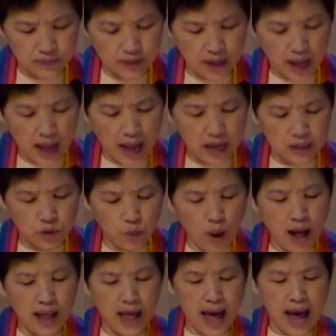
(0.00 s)
as
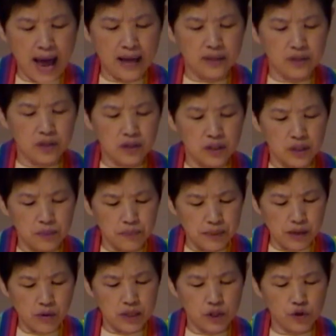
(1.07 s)
well as the
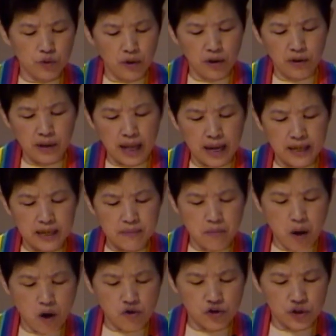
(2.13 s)
spiritual and
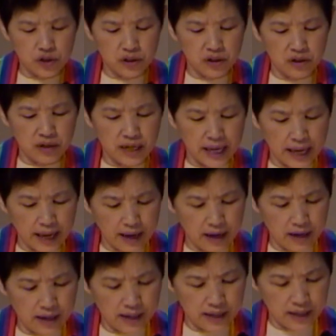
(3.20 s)
emotional
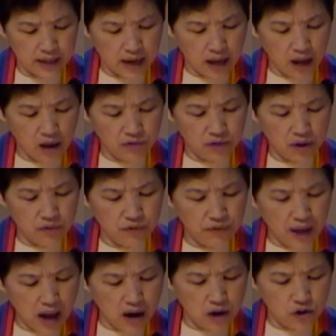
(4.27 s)
care of a
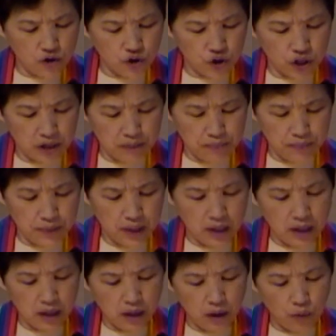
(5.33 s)
fellowship
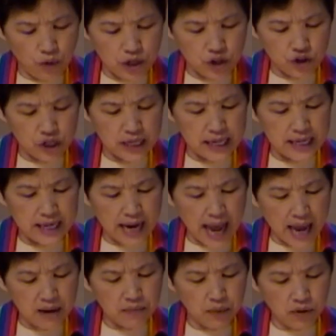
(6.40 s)
which
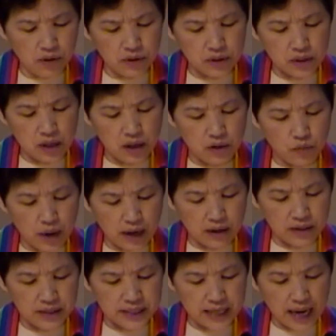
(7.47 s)
enables
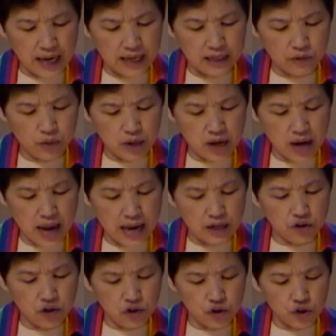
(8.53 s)
reconciling
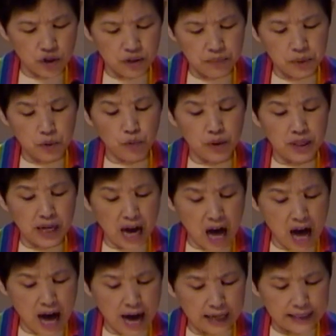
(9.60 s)
relationships with
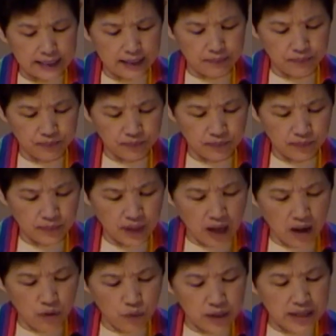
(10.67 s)
God,
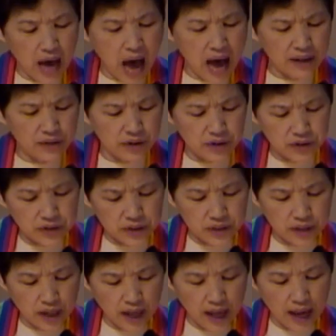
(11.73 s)
with others,
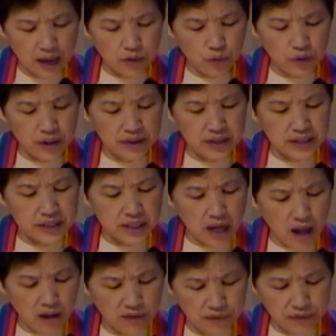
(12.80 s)
and with the
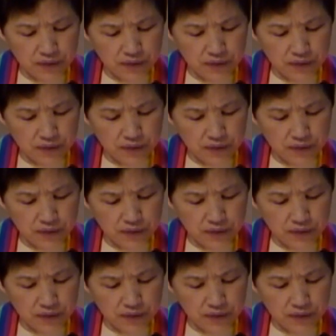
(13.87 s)
self.